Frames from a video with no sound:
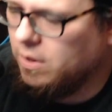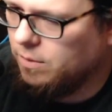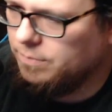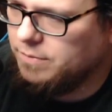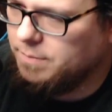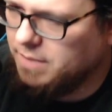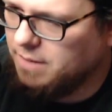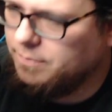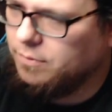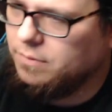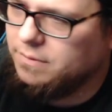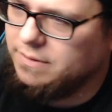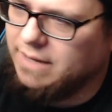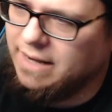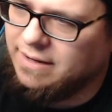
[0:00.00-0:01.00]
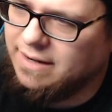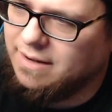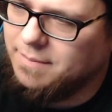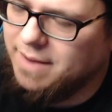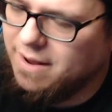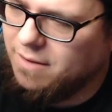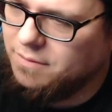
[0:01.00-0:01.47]
the people and get them
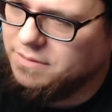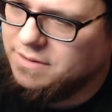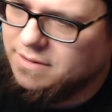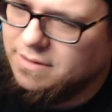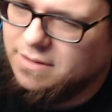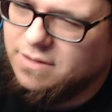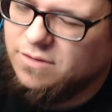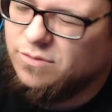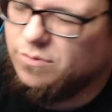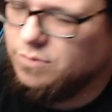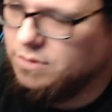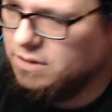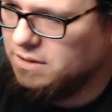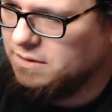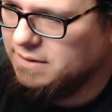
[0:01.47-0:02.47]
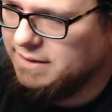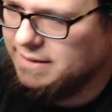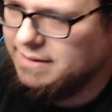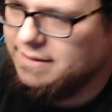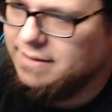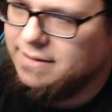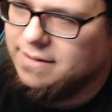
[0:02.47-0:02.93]
out. Really,